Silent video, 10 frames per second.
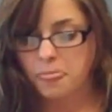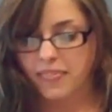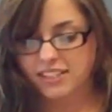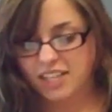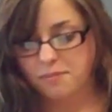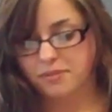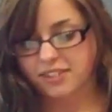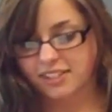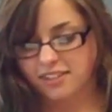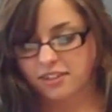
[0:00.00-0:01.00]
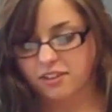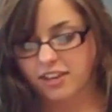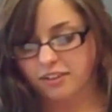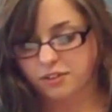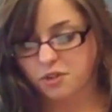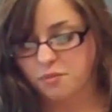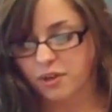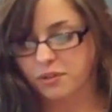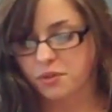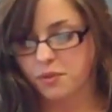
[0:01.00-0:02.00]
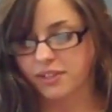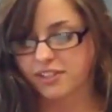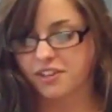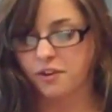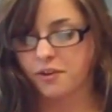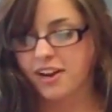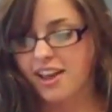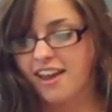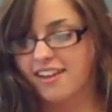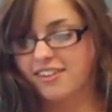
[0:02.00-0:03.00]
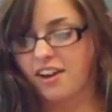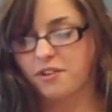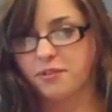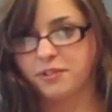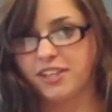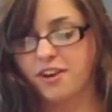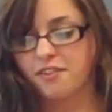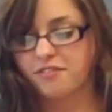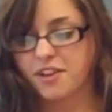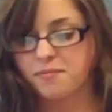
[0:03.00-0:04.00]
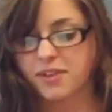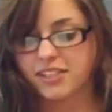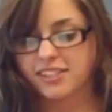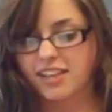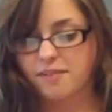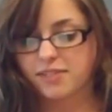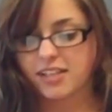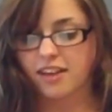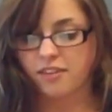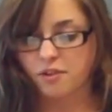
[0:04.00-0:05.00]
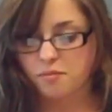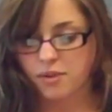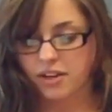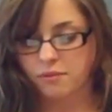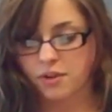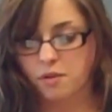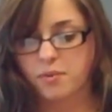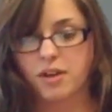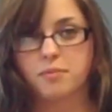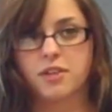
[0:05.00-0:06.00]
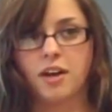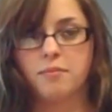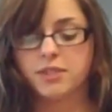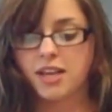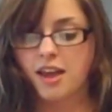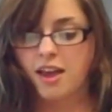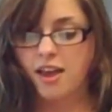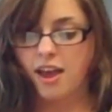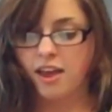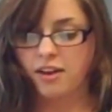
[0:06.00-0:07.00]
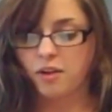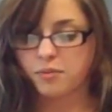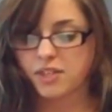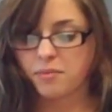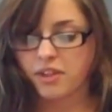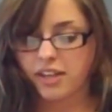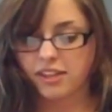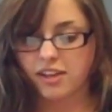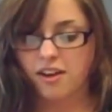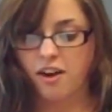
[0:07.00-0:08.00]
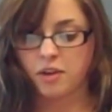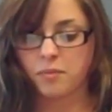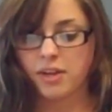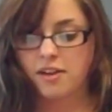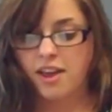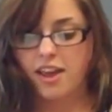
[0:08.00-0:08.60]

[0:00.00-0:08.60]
This type of system could kill two birds with one stone. Not only are families kept together, but it would open up jobs and help stimulate the economy.